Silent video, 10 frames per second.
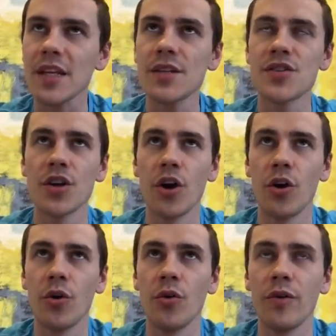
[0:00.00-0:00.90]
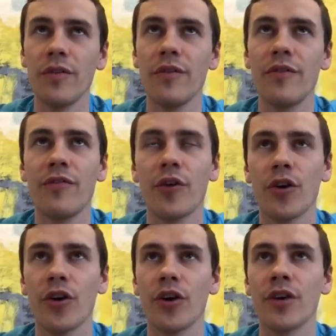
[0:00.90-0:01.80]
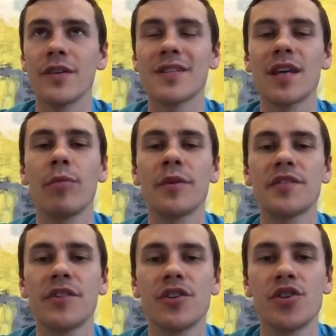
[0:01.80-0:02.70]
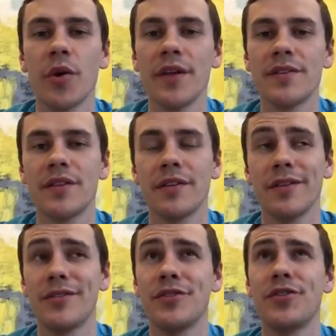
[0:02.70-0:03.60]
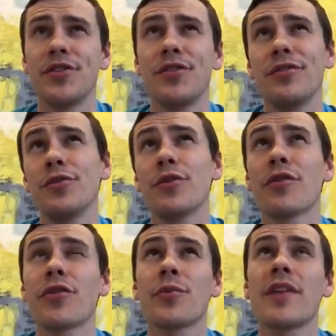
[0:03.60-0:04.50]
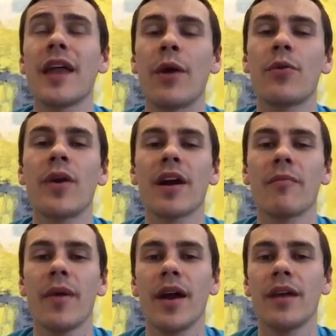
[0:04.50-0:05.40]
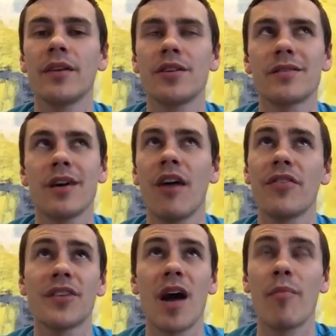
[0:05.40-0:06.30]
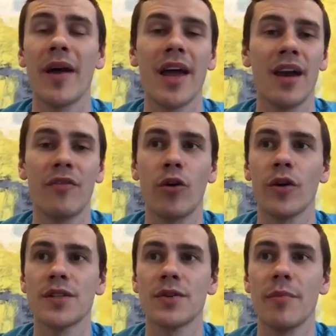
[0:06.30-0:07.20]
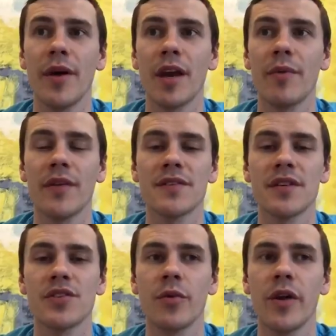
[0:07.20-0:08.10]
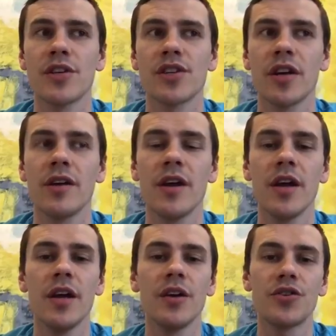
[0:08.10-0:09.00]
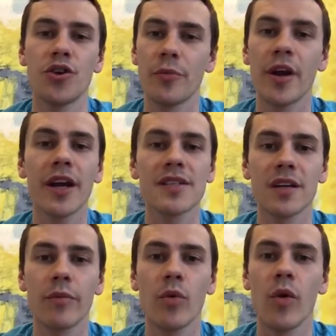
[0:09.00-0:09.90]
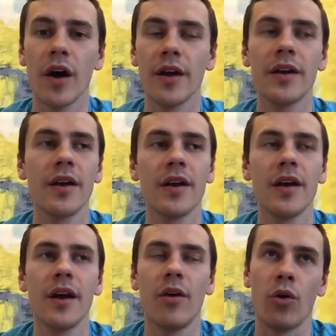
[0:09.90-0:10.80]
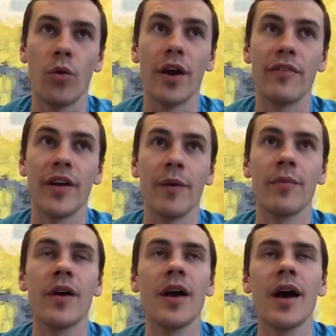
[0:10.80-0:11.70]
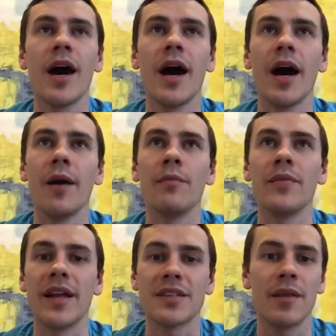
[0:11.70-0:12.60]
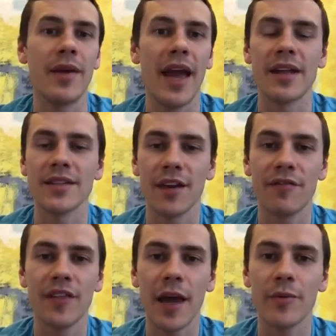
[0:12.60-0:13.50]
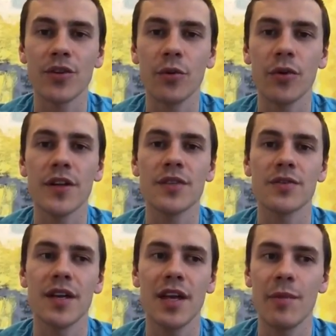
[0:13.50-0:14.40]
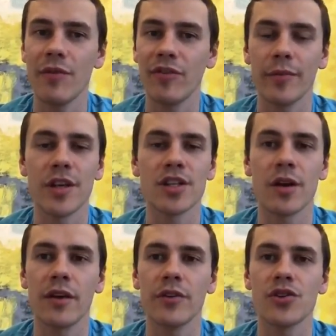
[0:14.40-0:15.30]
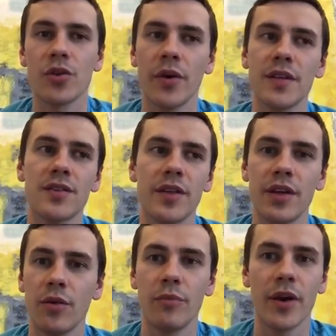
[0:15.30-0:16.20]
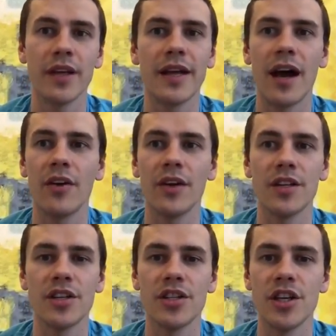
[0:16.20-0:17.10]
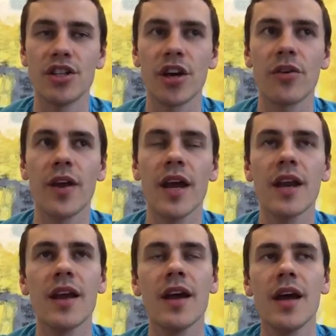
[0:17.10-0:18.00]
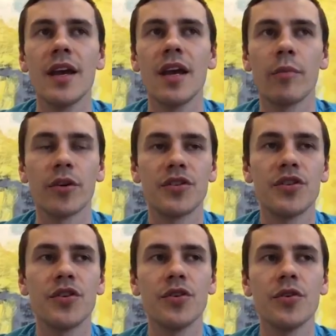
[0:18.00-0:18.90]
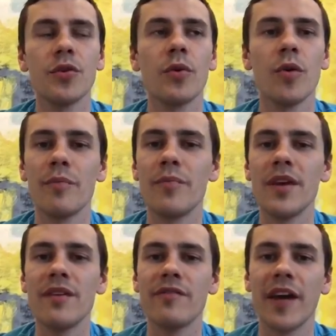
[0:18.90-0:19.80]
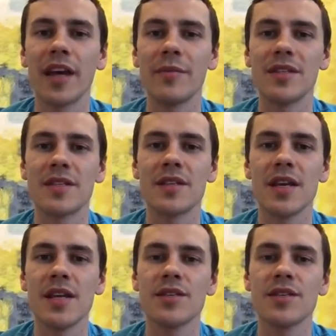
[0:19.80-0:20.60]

So for supplements for the joints, the 2 or 3 that I would recommend just off the top of my head, and of course it would depend upon the situation. Turmeric is number 1, or one of them. That's going to be anti-inflammatory, so it's going to keep inflammation out of your joints so they don't break down and degenerate. Number 2 would be vitamin C.